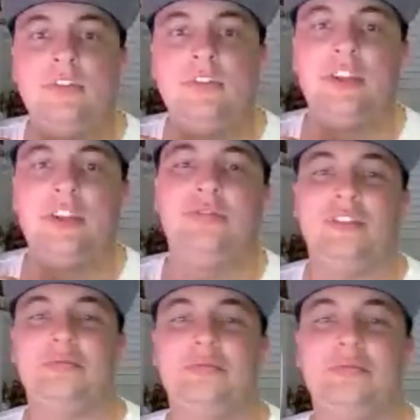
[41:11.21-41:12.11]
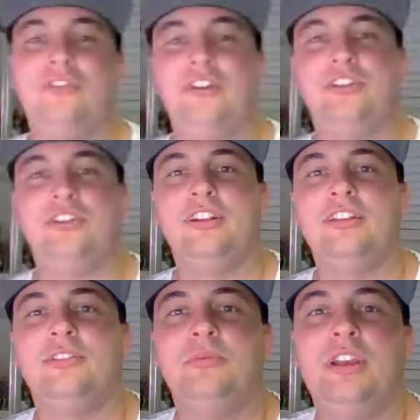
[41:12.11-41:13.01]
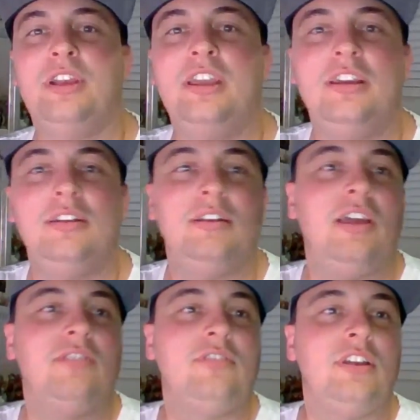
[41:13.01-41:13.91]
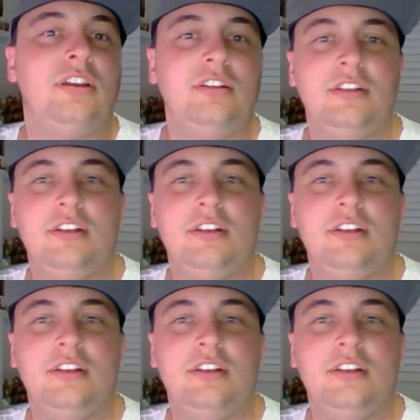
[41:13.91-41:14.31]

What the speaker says: The level of professionalism we have here.